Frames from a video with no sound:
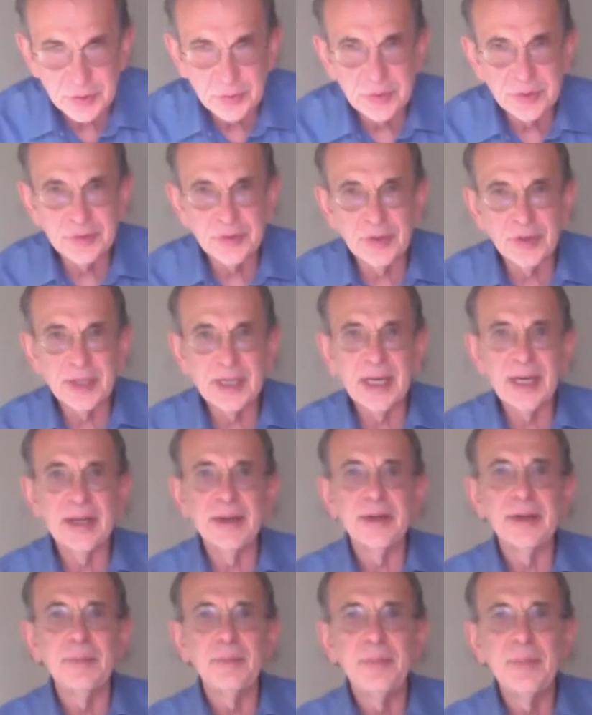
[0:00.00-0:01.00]
is look
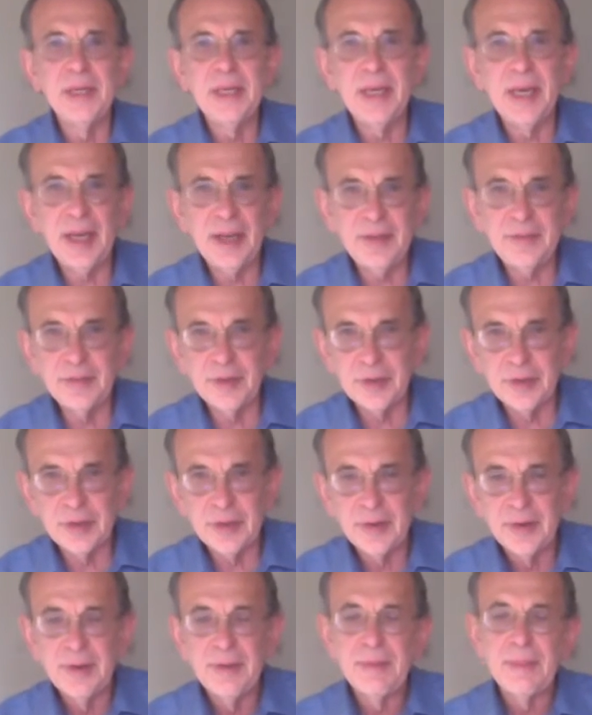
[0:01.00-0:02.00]
at behavior
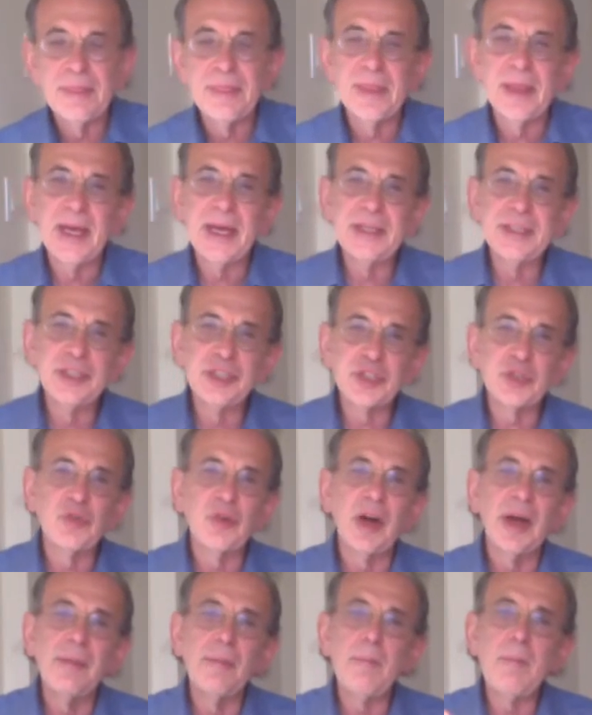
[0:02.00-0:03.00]
and
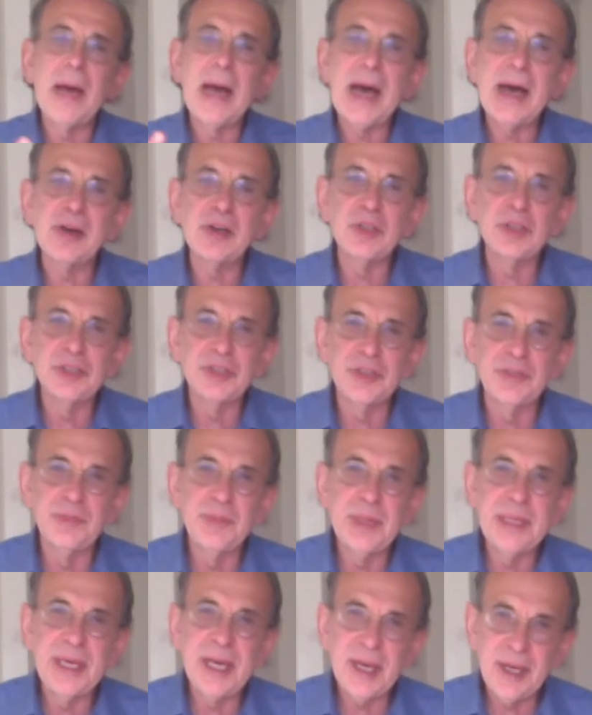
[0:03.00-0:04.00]
describe patterns of
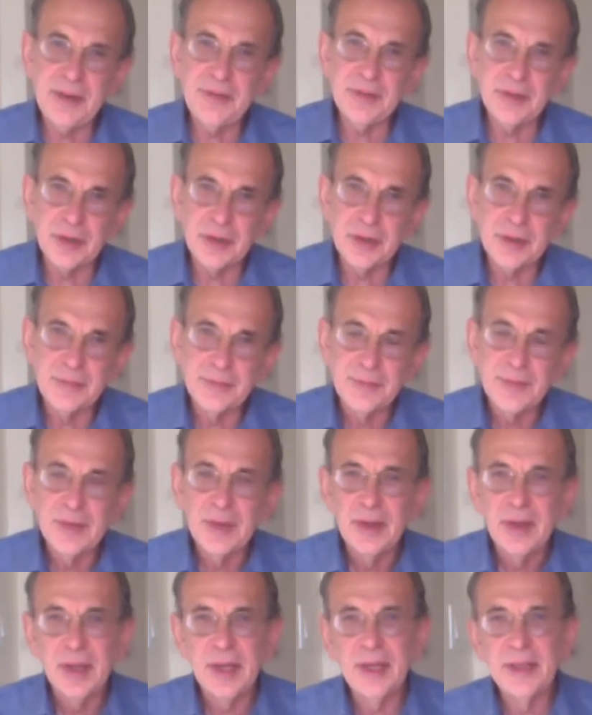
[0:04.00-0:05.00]
behavior.
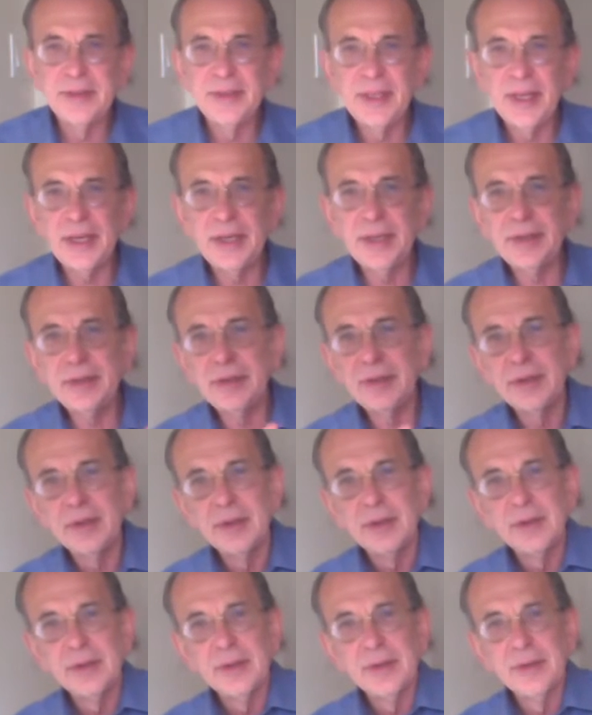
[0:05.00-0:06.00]
And then
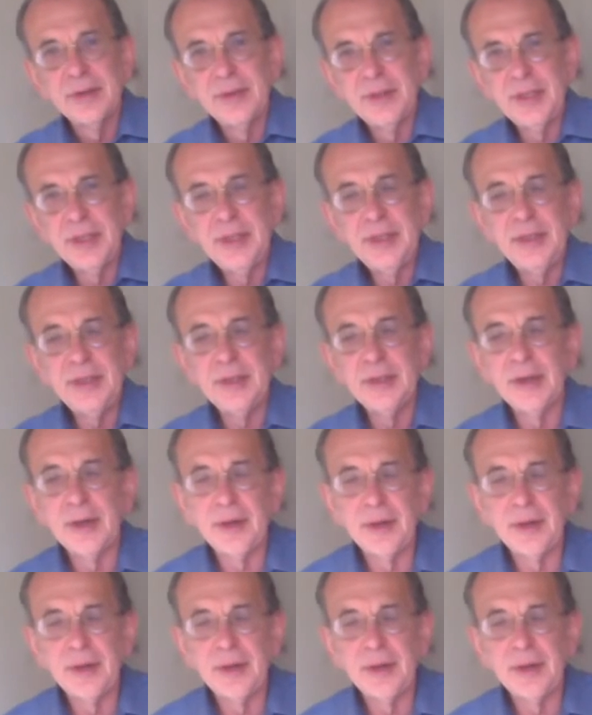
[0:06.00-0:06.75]
the